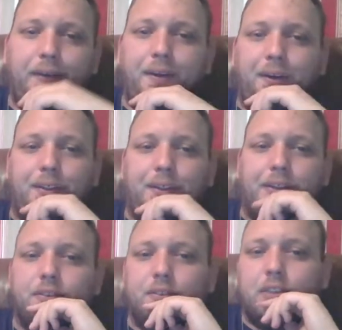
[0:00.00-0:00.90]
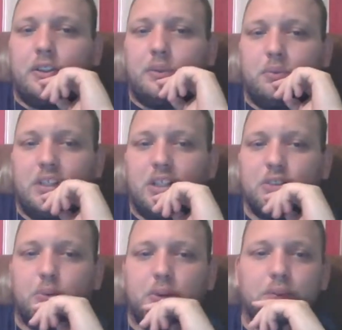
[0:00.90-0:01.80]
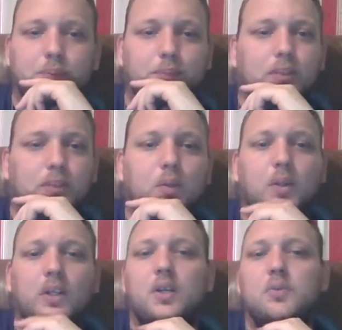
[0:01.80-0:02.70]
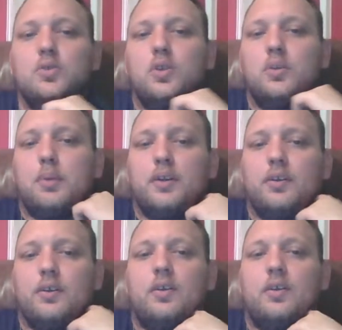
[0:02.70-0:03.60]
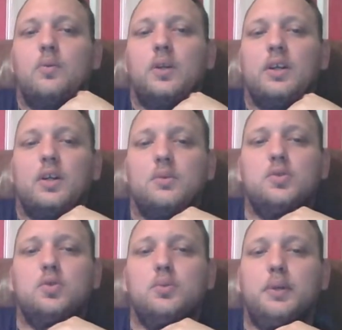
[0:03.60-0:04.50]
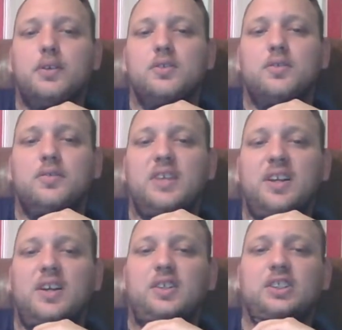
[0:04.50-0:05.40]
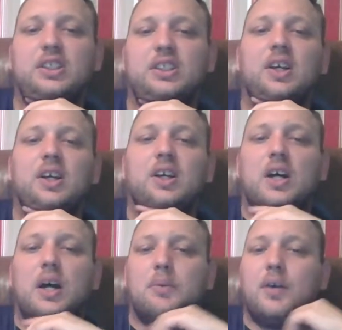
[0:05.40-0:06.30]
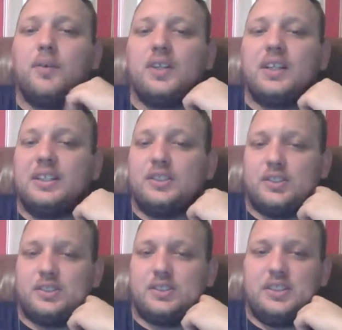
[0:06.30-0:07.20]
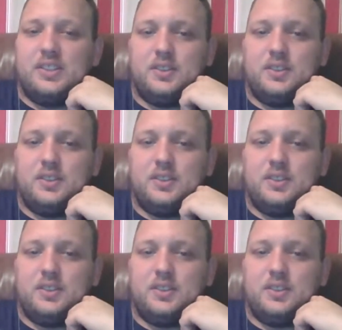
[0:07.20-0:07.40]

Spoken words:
All right, next one. When it comes to appearance of technology, I'm not really interested.